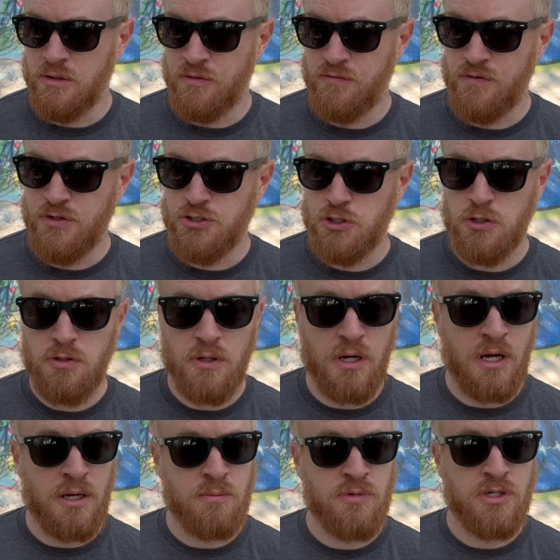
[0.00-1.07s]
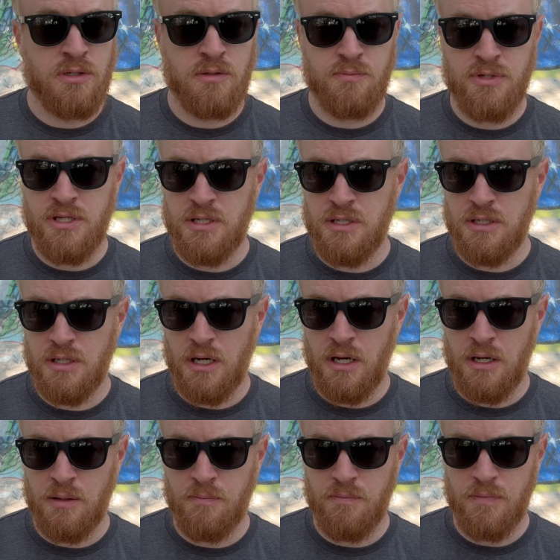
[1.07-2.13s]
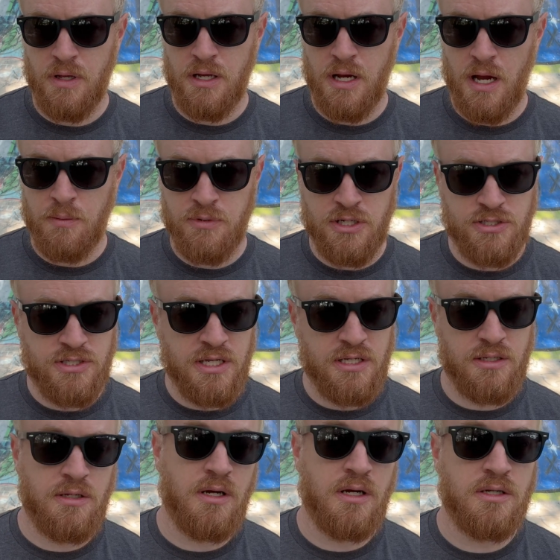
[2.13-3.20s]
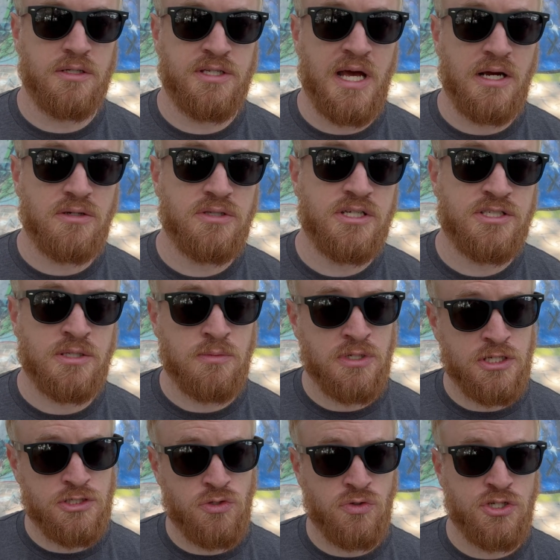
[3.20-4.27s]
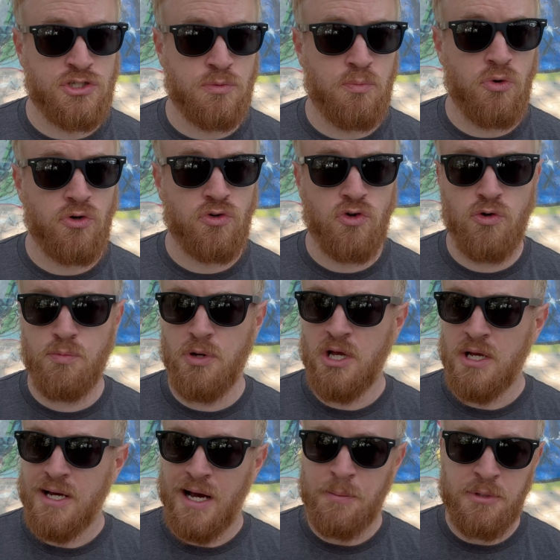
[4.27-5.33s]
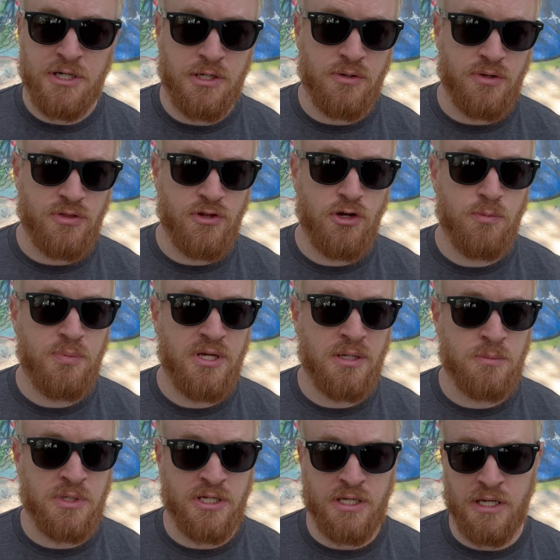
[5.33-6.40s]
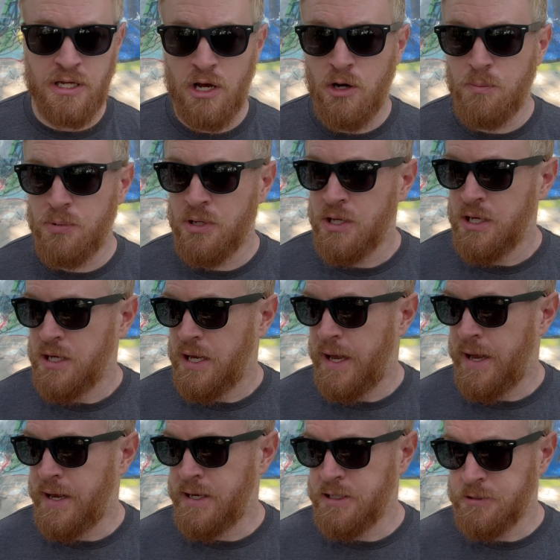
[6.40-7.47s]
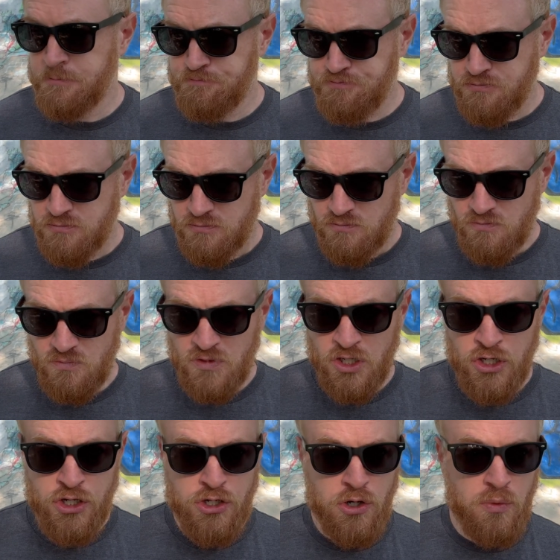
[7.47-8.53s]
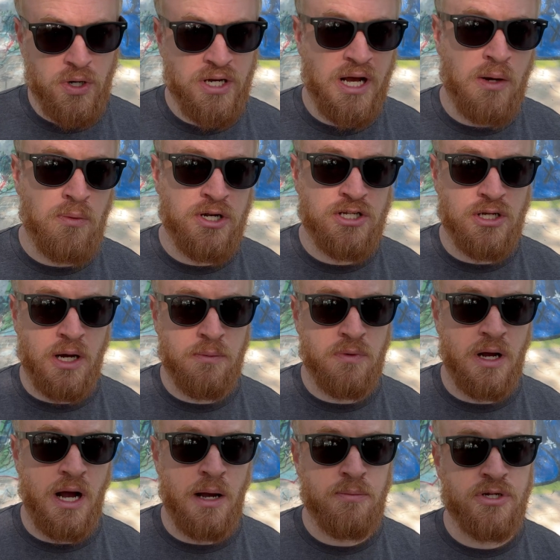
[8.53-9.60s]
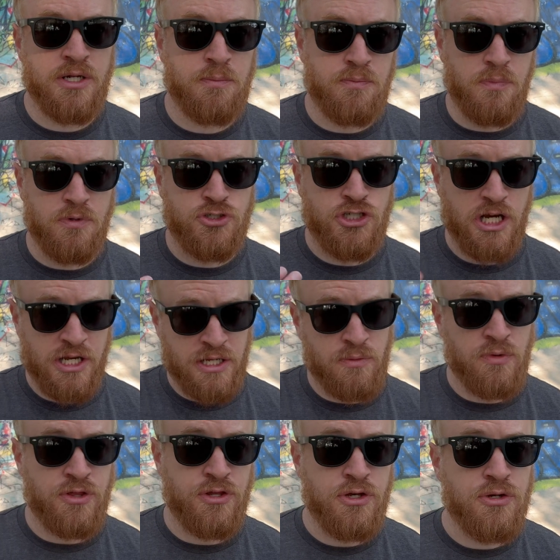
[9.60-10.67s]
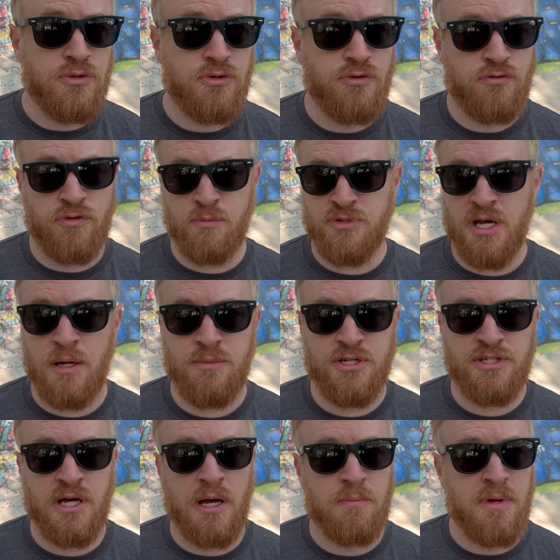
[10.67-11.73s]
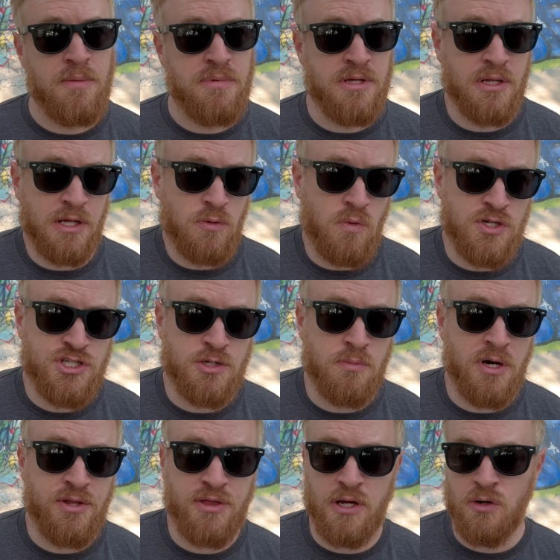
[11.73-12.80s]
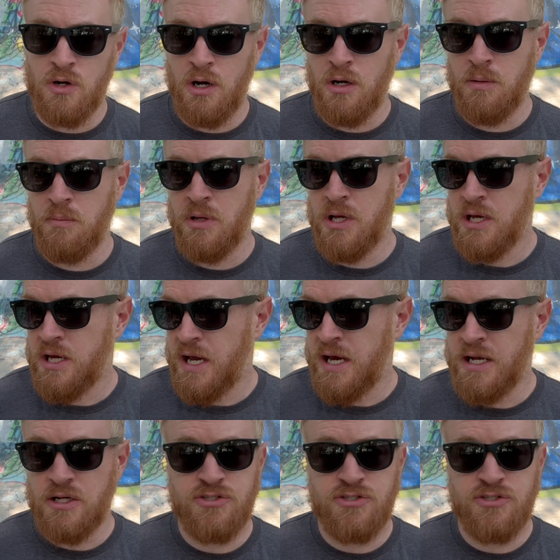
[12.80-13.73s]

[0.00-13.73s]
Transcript: future, I'm going to tackle this. I'm going to join a support group. I'm going to go to therapy. I'm going to get help. And you know what? I'm going to check in with you from time to time. Maybe like once a month, I'll come and I'll